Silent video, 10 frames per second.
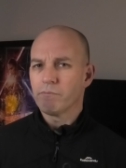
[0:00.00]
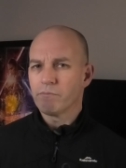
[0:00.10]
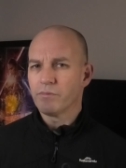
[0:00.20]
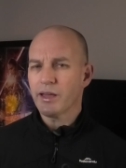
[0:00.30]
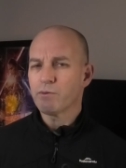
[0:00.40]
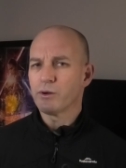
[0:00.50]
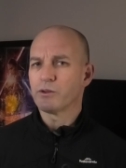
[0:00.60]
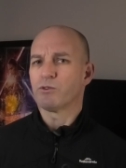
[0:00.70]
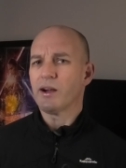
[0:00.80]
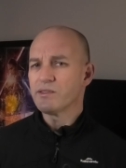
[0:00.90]
they were
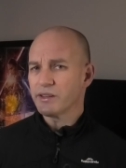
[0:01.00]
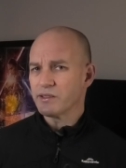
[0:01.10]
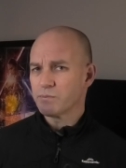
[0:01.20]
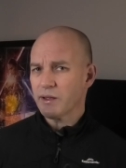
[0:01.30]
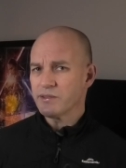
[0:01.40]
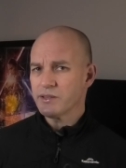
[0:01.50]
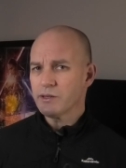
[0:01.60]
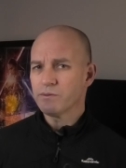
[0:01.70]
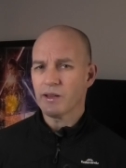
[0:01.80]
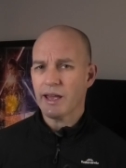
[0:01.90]
crazy
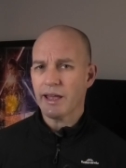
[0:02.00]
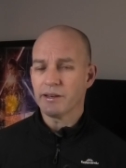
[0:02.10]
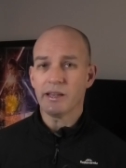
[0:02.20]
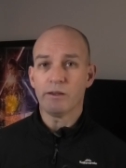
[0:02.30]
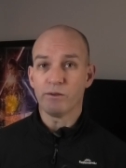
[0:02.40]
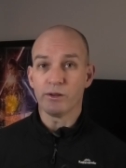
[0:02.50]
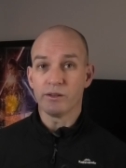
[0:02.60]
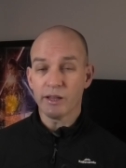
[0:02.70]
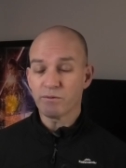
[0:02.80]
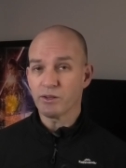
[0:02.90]
expensive, and if you
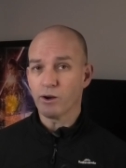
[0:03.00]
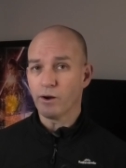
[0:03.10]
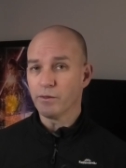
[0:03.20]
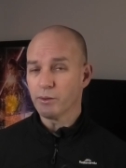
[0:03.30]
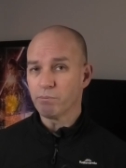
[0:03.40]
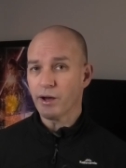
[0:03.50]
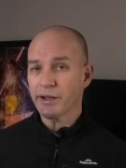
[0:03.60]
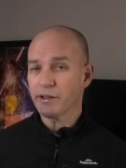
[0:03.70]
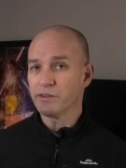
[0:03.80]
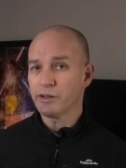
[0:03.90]
left it on the
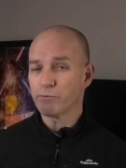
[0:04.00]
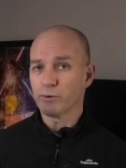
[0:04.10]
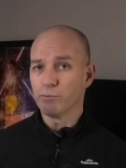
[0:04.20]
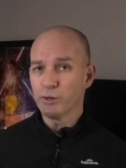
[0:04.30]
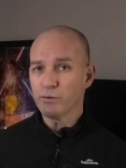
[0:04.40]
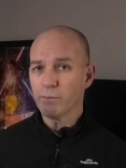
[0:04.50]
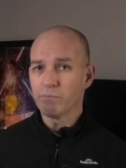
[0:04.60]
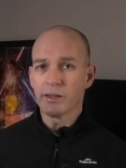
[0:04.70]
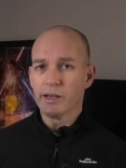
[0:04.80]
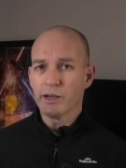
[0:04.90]
bike and didn't remove
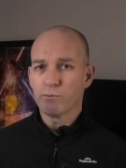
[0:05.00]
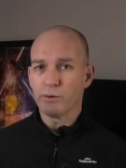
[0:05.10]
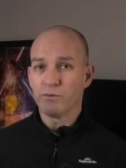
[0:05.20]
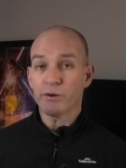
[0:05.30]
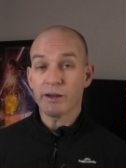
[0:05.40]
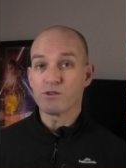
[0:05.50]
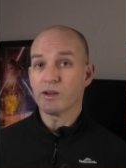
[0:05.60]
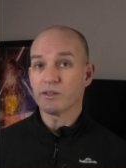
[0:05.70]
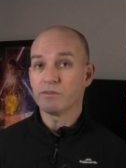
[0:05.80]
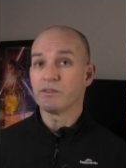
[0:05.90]
it, were very
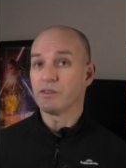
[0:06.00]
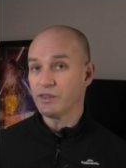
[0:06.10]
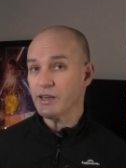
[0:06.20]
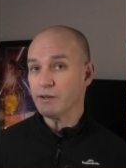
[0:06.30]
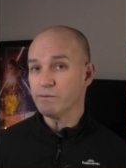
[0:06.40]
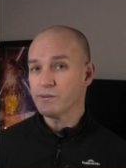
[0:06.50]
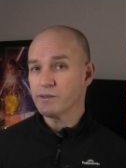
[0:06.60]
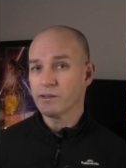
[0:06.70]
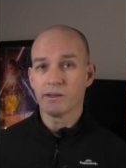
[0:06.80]
attractive to thieves.